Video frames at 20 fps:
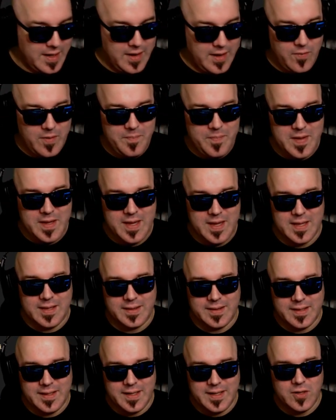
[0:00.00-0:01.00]
It would be
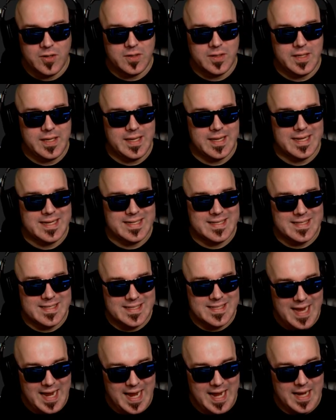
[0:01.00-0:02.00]
literally
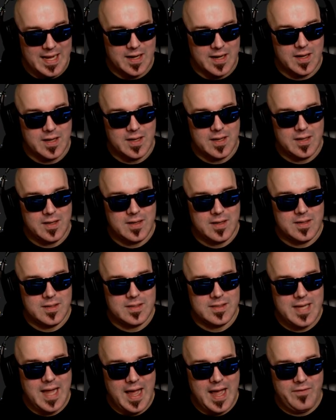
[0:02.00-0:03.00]
insane
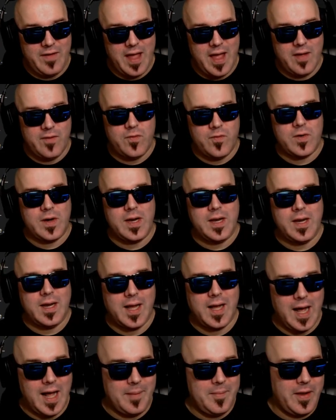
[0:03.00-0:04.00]
to have every
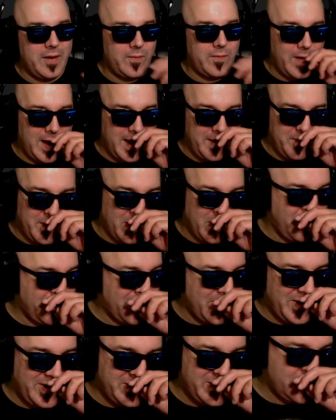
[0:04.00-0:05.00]
comment read, but we're
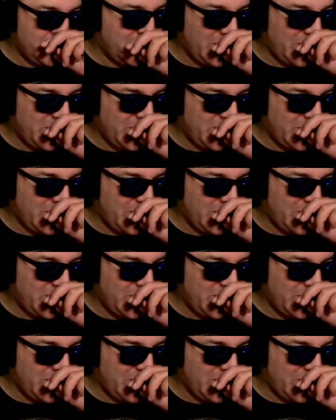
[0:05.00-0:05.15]
going to